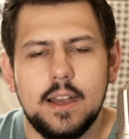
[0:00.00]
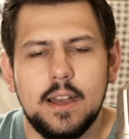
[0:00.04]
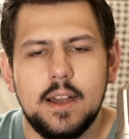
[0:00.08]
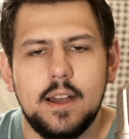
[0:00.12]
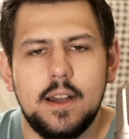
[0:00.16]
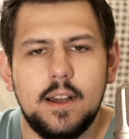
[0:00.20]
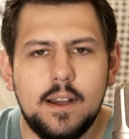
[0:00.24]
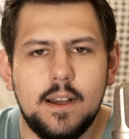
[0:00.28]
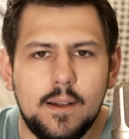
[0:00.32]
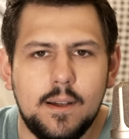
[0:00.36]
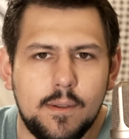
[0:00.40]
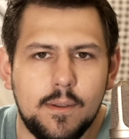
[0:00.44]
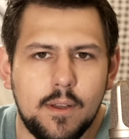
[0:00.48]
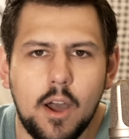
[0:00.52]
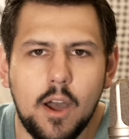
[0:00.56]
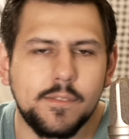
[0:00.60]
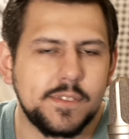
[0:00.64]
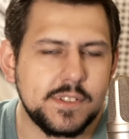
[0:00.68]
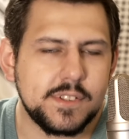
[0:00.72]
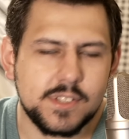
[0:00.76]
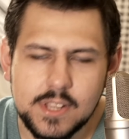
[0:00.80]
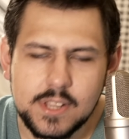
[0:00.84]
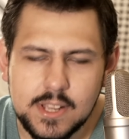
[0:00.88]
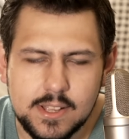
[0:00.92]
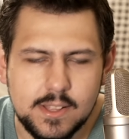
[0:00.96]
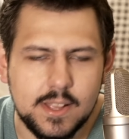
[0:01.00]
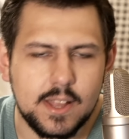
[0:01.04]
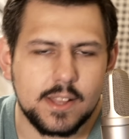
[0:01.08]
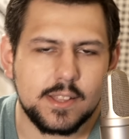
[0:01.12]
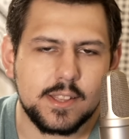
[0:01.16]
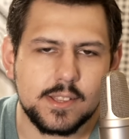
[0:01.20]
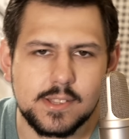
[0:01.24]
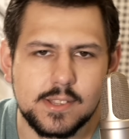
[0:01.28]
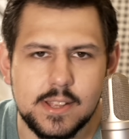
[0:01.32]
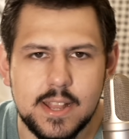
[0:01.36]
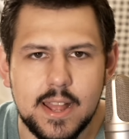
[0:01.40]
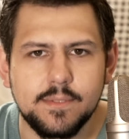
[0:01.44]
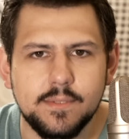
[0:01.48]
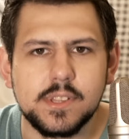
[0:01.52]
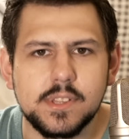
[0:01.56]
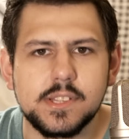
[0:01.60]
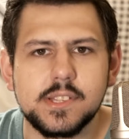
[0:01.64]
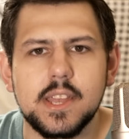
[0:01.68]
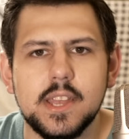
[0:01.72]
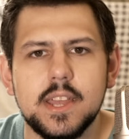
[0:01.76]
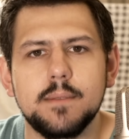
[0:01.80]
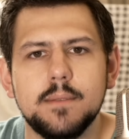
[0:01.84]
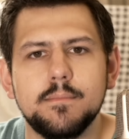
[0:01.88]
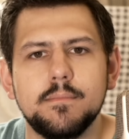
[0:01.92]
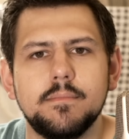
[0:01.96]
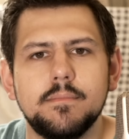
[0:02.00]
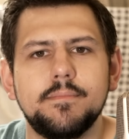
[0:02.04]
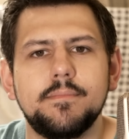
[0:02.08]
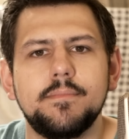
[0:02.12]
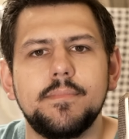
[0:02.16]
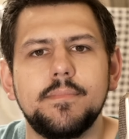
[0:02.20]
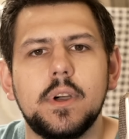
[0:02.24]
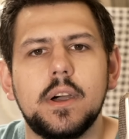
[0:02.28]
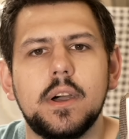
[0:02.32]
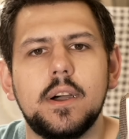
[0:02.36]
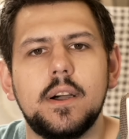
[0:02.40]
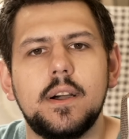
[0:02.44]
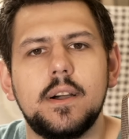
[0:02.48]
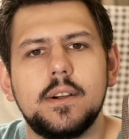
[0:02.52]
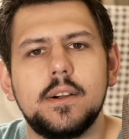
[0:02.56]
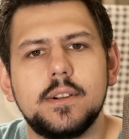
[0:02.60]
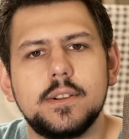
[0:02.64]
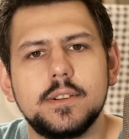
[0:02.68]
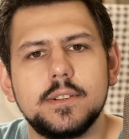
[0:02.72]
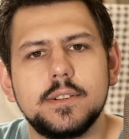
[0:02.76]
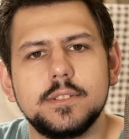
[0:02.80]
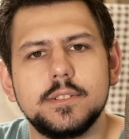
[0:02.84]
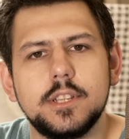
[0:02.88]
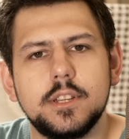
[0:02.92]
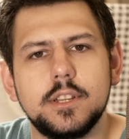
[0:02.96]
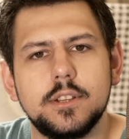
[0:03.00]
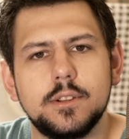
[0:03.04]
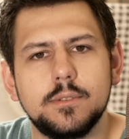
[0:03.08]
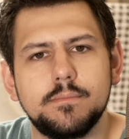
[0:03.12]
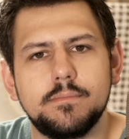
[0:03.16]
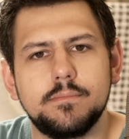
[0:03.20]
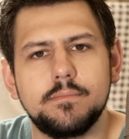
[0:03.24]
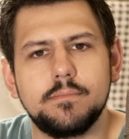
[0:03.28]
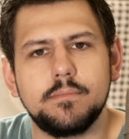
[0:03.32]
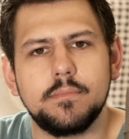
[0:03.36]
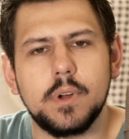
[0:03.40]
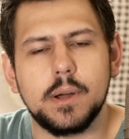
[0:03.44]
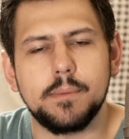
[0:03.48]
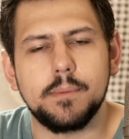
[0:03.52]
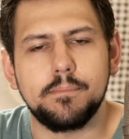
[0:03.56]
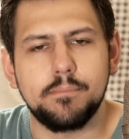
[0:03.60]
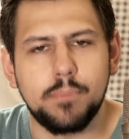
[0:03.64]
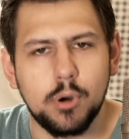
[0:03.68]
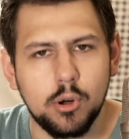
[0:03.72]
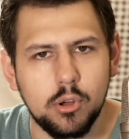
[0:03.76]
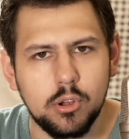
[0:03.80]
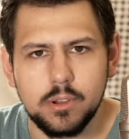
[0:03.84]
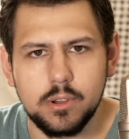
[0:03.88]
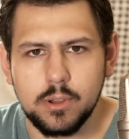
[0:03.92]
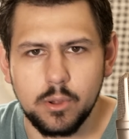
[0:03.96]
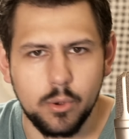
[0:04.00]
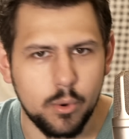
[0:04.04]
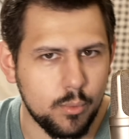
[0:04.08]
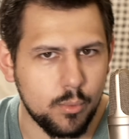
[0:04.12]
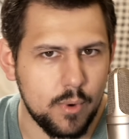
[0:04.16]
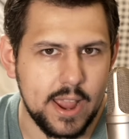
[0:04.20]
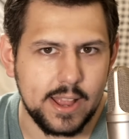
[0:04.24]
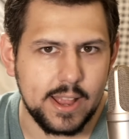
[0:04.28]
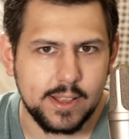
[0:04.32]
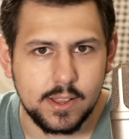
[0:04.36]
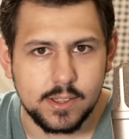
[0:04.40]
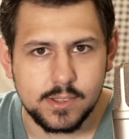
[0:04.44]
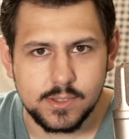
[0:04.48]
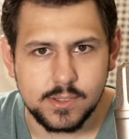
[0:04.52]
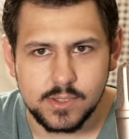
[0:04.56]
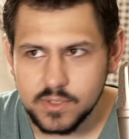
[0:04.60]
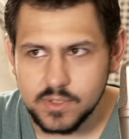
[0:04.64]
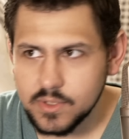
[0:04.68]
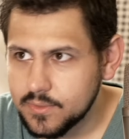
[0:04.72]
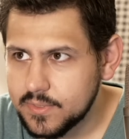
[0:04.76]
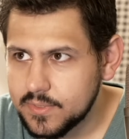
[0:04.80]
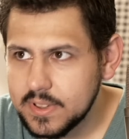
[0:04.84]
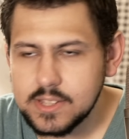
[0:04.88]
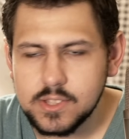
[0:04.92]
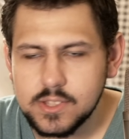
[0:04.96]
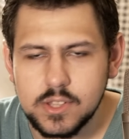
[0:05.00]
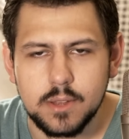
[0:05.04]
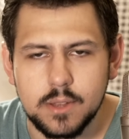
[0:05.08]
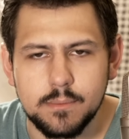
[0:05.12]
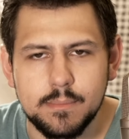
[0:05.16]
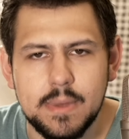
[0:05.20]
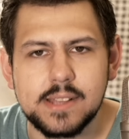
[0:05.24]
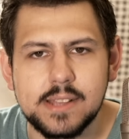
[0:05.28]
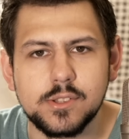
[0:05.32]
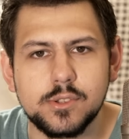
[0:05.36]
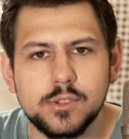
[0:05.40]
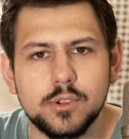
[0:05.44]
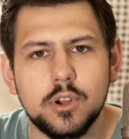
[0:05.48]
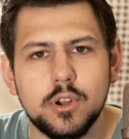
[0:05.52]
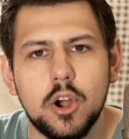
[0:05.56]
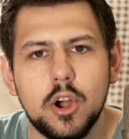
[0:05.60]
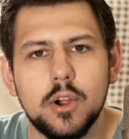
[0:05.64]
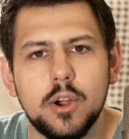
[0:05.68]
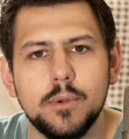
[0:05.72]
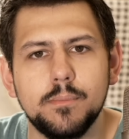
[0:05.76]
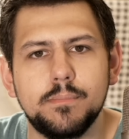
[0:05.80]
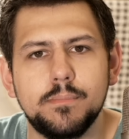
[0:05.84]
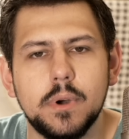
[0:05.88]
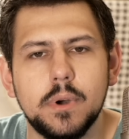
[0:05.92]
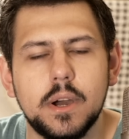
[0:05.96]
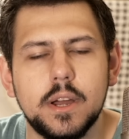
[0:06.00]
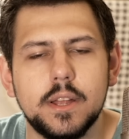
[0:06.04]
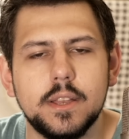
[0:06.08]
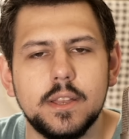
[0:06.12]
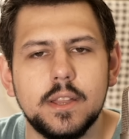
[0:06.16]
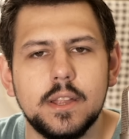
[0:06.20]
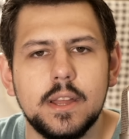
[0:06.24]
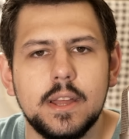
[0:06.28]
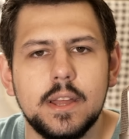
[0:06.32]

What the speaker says: obviously, it doesn't have the same, you know, pull or weight as Visa and MasterCard. But,